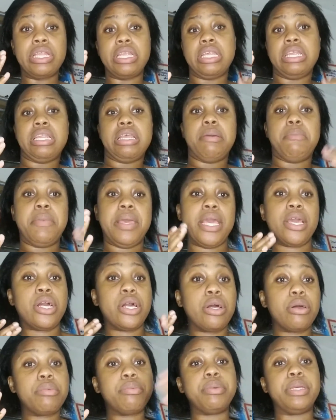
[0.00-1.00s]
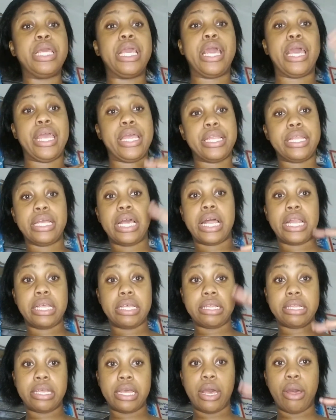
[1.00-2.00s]
your makeup, yeah, it's gotta
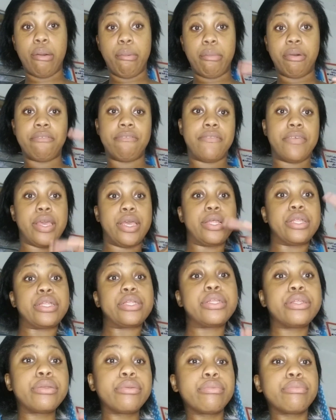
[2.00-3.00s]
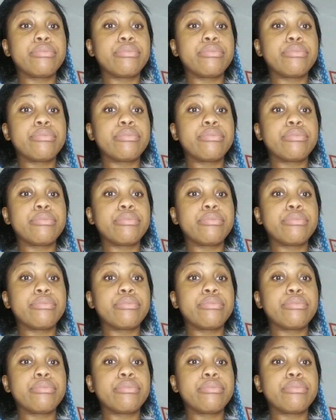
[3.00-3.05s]
sit on my face.